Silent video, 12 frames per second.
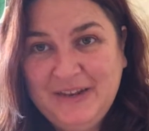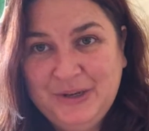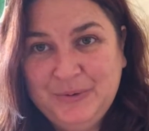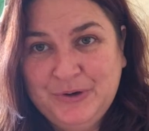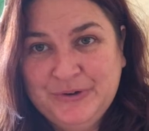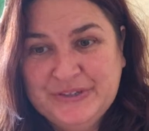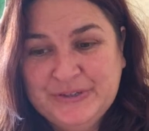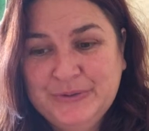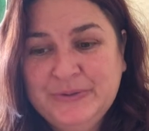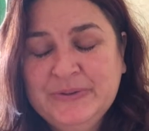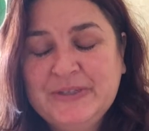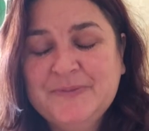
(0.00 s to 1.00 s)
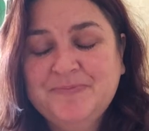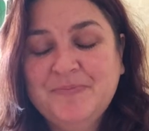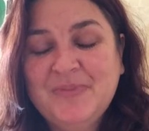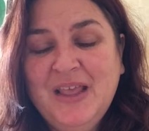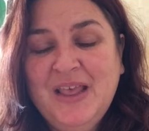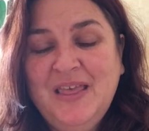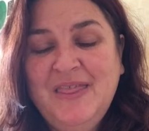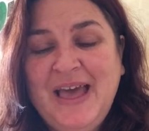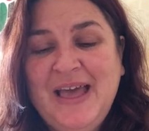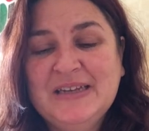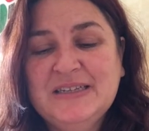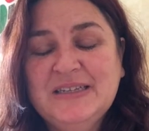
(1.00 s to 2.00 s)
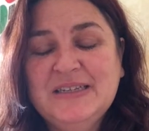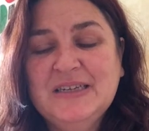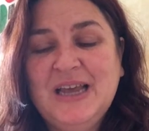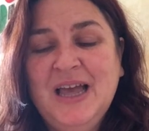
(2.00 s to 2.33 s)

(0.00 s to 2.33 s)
the liquid crystals, that